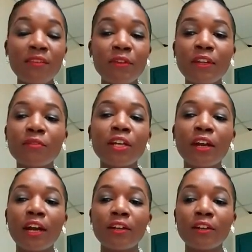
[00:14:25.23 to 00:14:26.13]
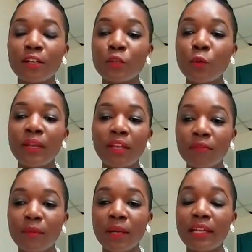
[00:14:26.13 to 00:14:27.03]
even if there are not too many
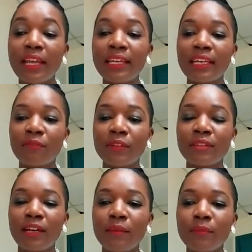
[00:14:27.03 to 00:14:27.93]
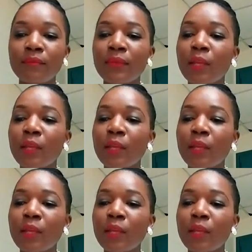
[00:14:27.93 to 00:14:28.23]
of them at any given time.